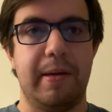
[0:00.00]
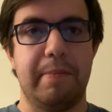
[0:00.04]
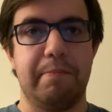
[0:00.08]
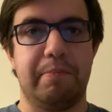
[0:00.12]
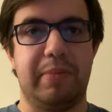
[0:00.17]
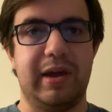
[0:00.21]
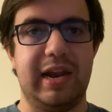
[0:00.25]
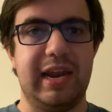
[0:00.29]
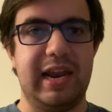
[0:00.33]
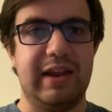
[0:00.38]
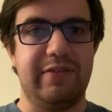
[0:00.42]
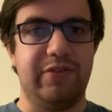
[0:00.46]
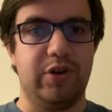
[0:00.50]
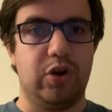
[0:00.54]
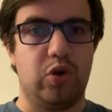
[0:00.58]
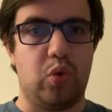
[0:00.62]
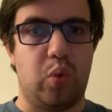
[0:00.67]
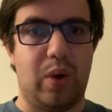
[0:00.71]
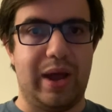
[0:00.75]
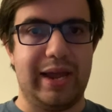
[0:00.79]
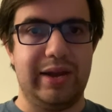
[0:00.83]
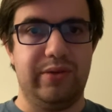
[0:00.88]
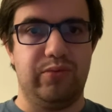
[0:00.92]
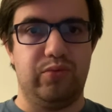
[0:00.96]
but it never
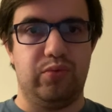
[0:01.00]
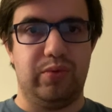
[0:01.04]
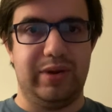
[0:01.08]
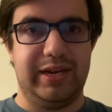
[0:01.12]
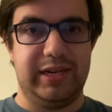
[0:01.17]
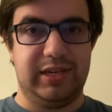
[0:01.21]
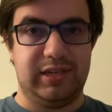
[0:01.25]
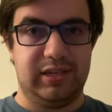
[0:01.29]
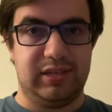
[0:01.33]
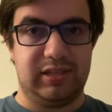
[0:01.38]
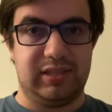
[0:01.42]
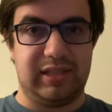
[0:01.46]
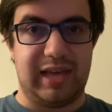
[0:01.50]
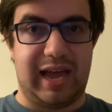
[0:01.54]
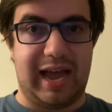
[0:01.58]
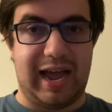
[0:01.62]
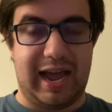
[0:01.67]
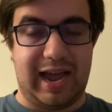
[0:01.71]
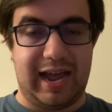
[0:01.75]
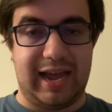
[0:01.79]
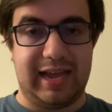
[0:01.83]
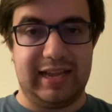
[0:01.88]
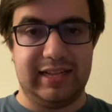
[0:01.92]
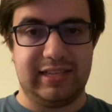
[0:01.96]
quite reaches the
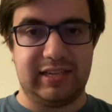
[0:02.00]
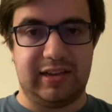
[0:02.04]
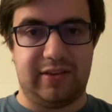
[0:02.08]
heights